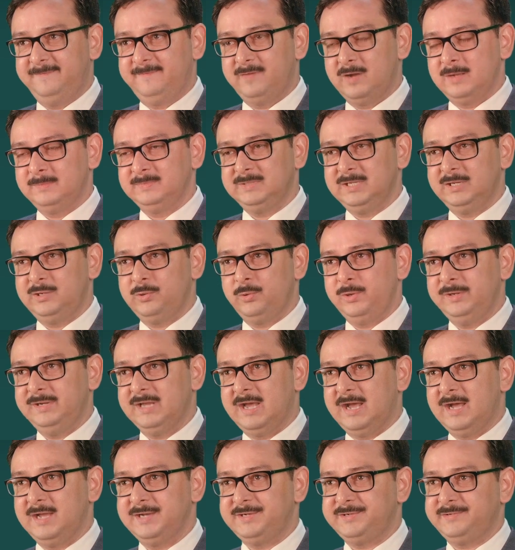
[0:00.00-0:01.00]
from the groin
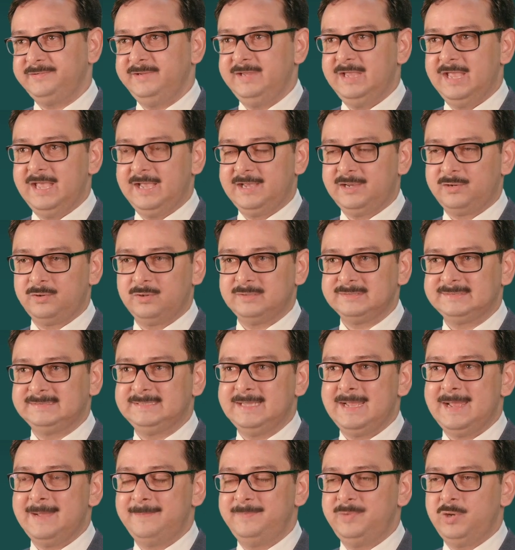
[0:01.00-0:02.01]
artery across
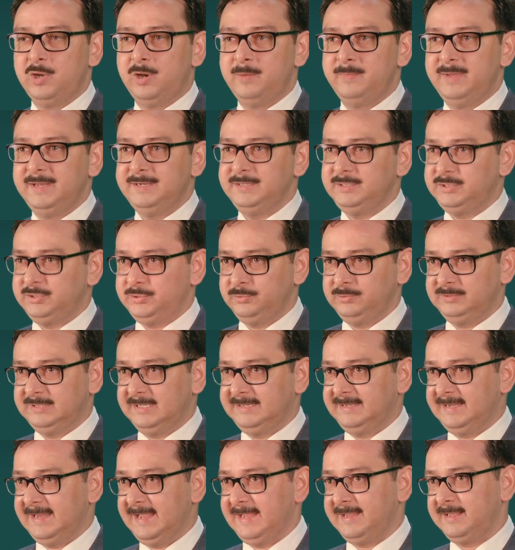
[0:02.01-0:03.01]
the abdomen to the
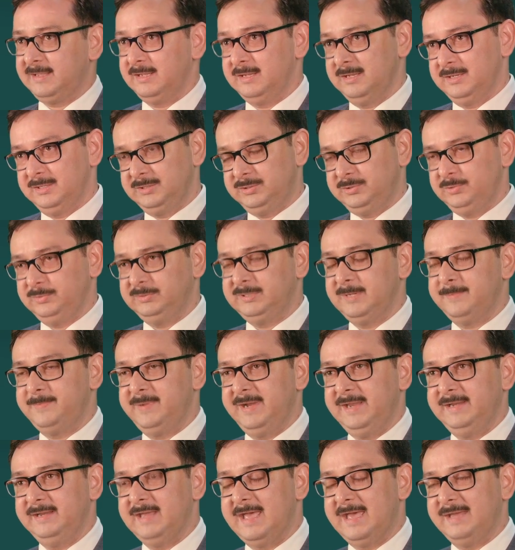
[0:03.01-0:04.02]
neck to the
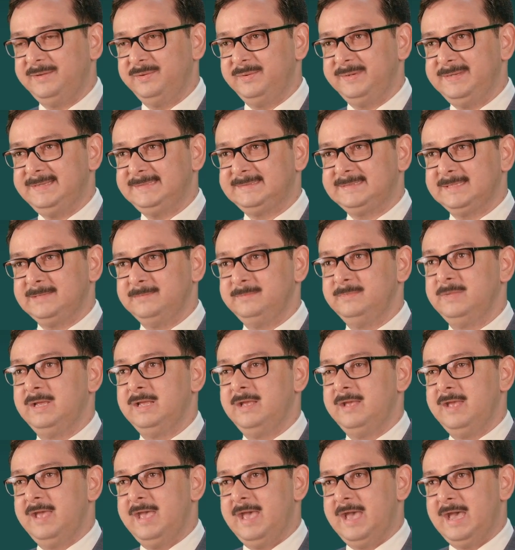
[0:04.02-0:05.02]
brain aneurysm,
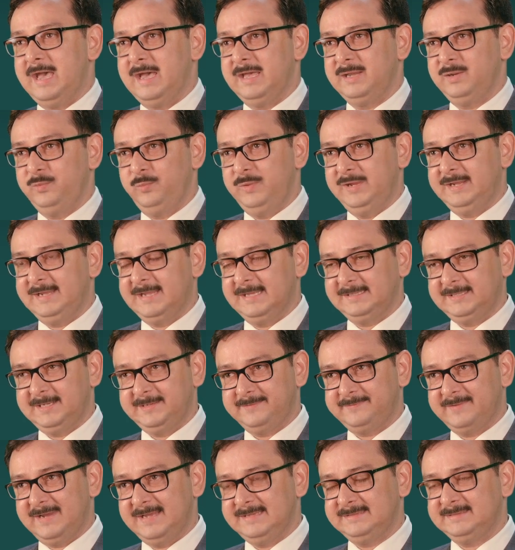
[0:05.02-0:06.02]
and we
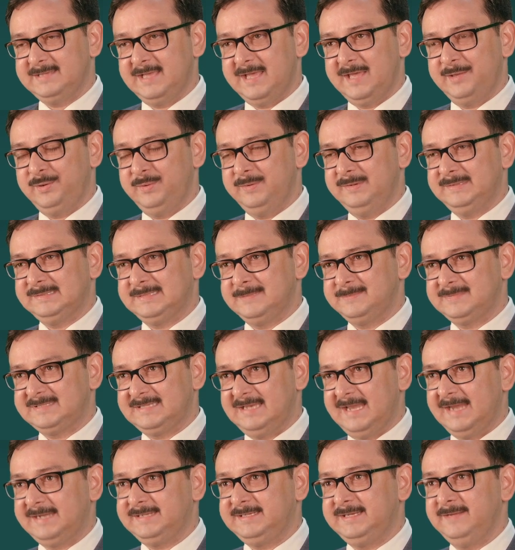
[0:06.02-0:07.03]
catheterize the aneurysm
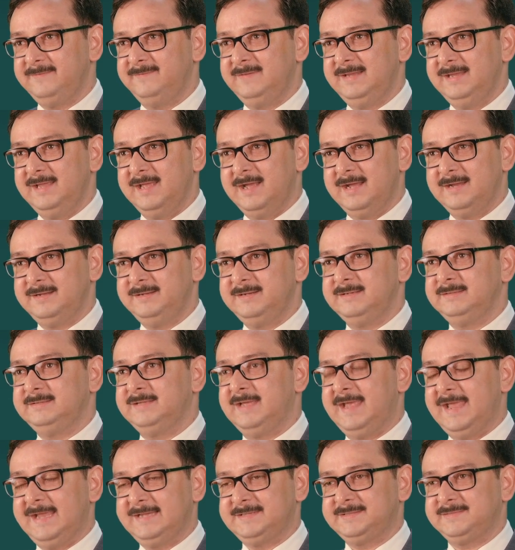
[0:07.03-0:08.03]
selectively under
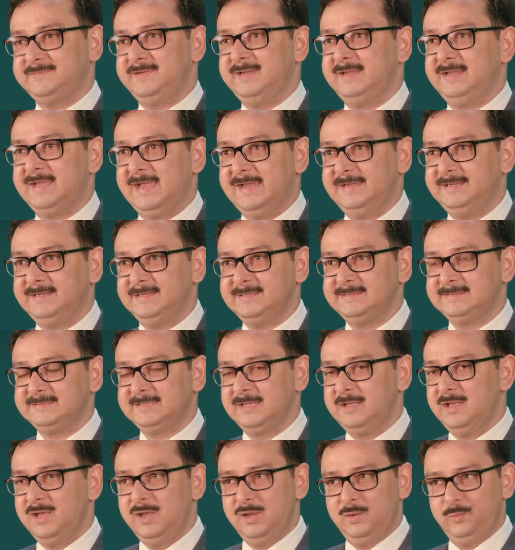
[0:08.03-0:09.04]
the X-ray guidance,
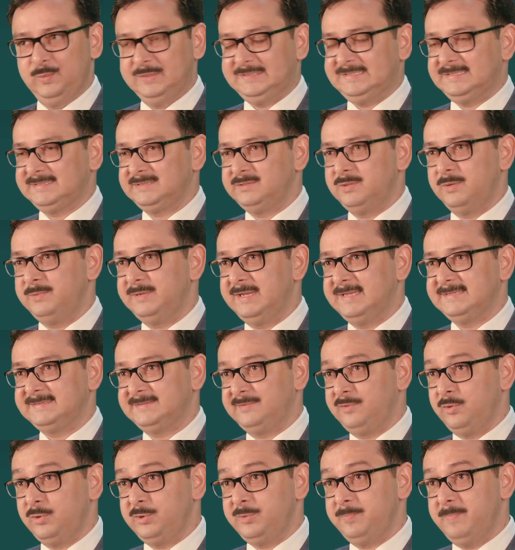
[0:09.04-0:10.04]
which is known
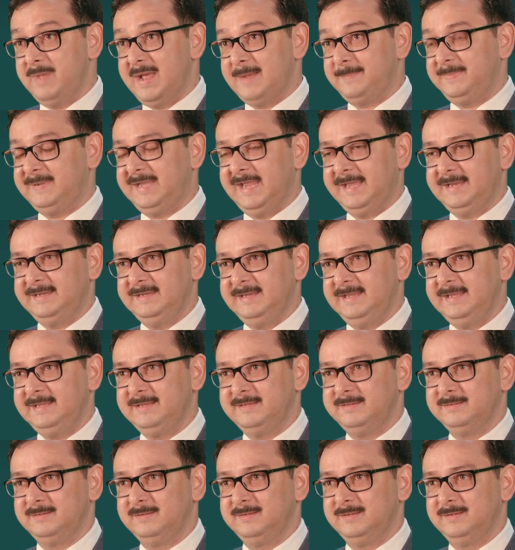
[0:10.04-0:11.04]
as roadmap technique.